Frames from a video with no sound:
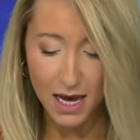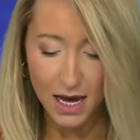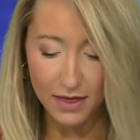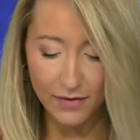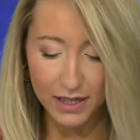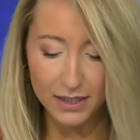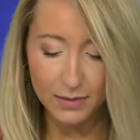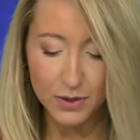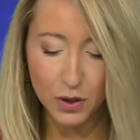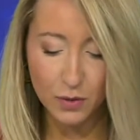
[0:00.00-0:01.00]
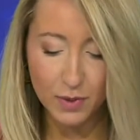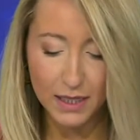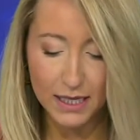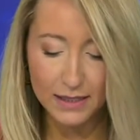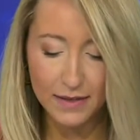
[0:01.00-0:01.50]
The victims told
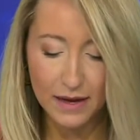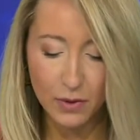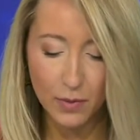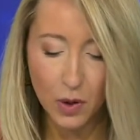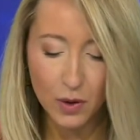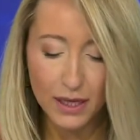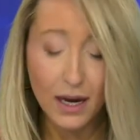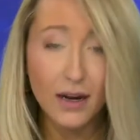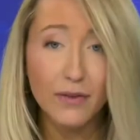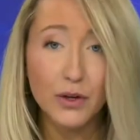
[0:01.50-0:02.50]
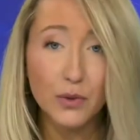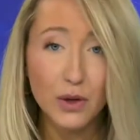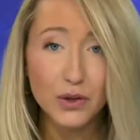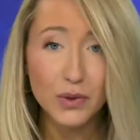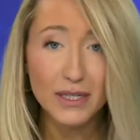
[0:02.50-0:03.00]
police that they were pulling out of a
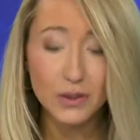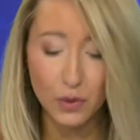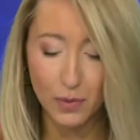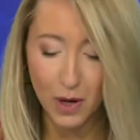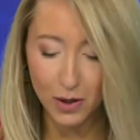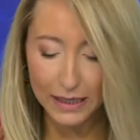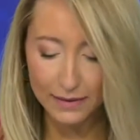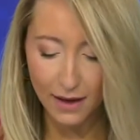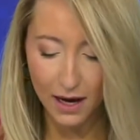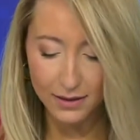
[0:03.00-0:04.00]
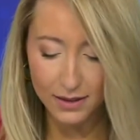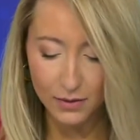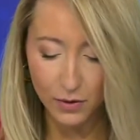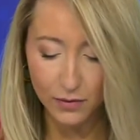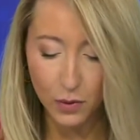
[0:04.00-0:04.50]
grocery store parking lot
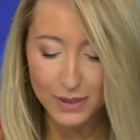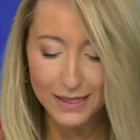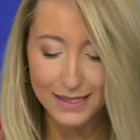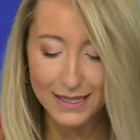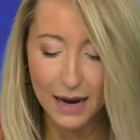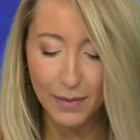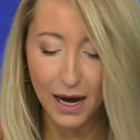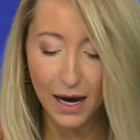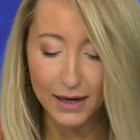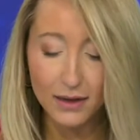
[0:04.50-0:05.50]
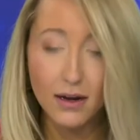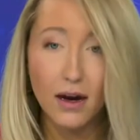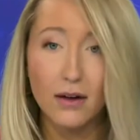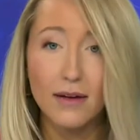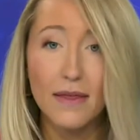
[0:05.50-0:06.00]
and were forced to stop behind a
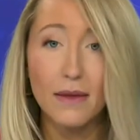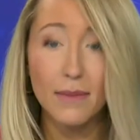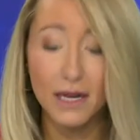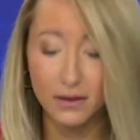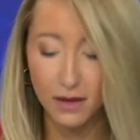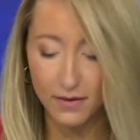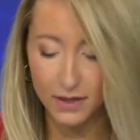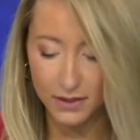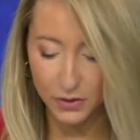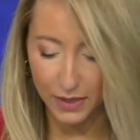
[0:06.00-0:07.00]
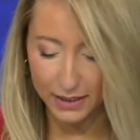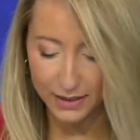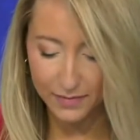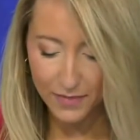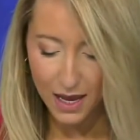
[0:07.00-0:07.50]
car in the middle of the street.
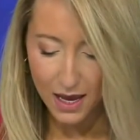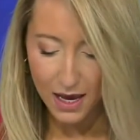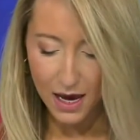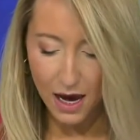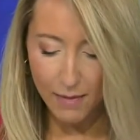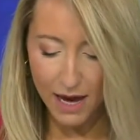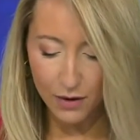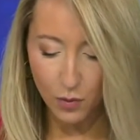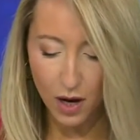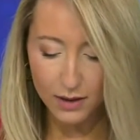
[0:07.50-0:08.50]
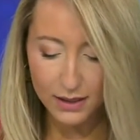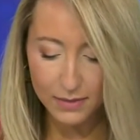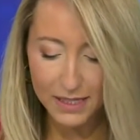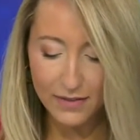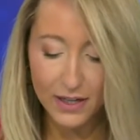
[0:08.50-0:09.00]
A man walked
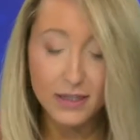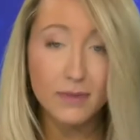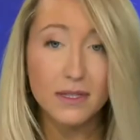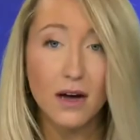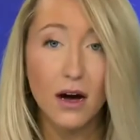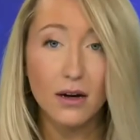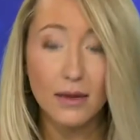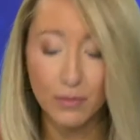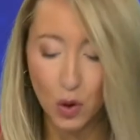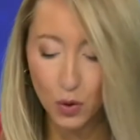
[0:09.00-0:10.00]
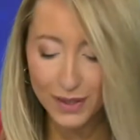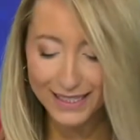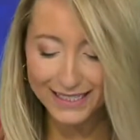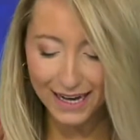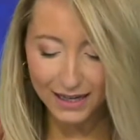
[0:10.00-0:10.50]
up to the victim's car and pulled a
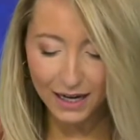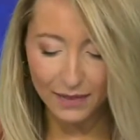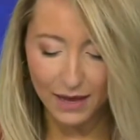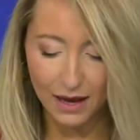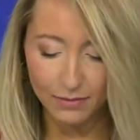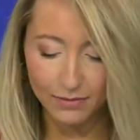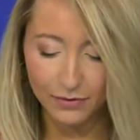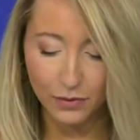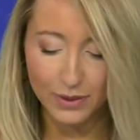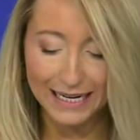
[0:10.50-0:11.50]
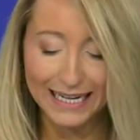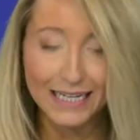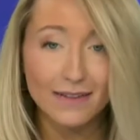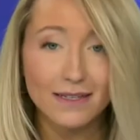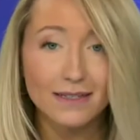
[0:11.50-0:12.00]
gun on them before getting
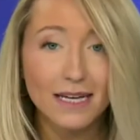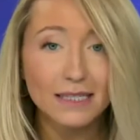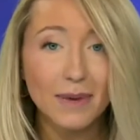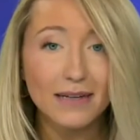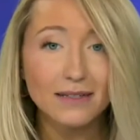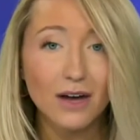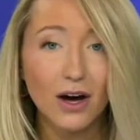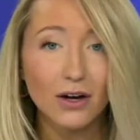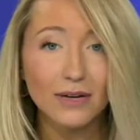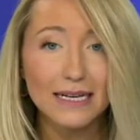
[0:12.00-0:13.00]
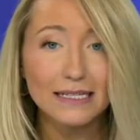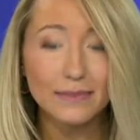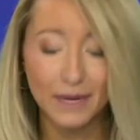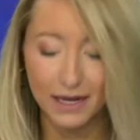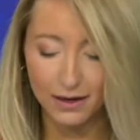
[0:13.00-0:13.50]
into the suspect's car and
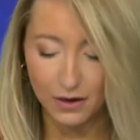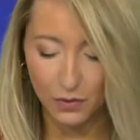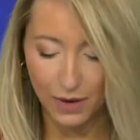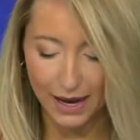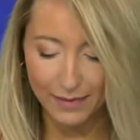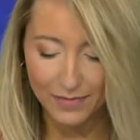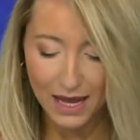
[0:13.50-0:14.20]
speeding away.